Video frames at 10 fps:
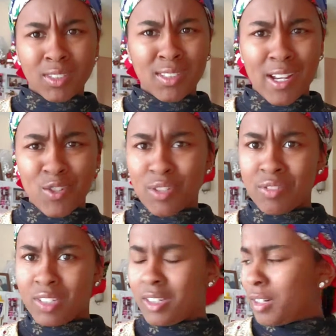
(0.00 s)
This is
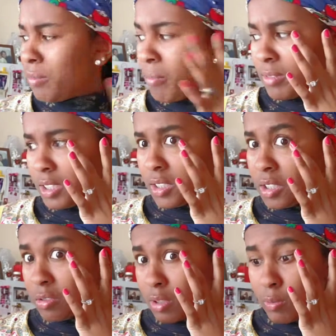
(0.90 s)
actually really good. I
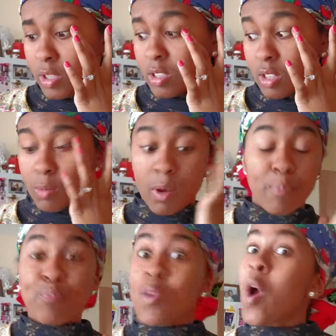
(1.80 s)
didn't think it was gonna be this good,
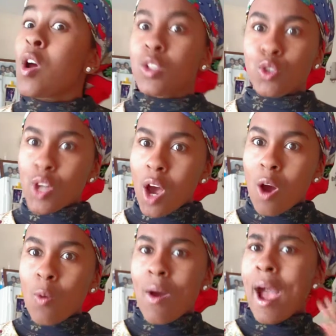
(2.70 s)
but you
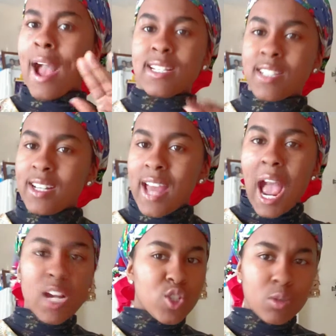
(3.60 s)
know, I did
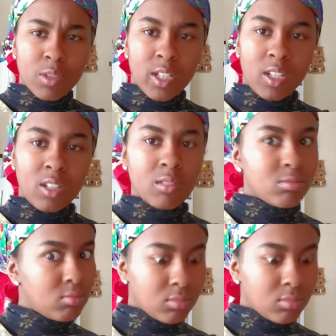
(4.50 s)
actually.